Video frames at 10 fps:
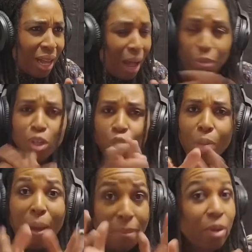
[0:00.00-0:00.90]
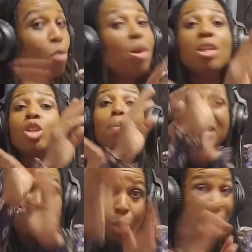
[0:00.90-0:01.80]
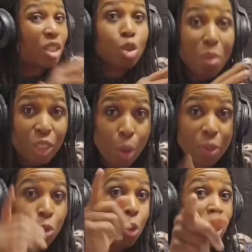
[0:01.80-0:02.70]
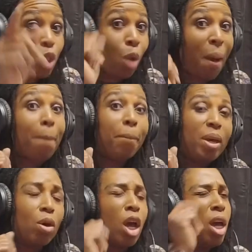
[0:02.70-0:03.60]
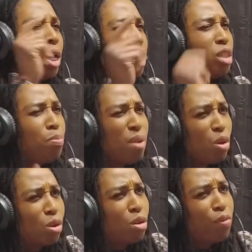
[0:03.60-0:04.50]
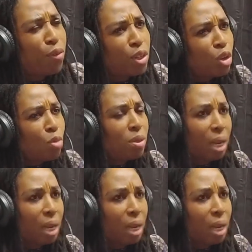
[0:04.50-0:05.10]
I'm going to talk about milk. We're going to talk about the topic. There's so many topics. We're going to talk about milk. Is milk good for the human?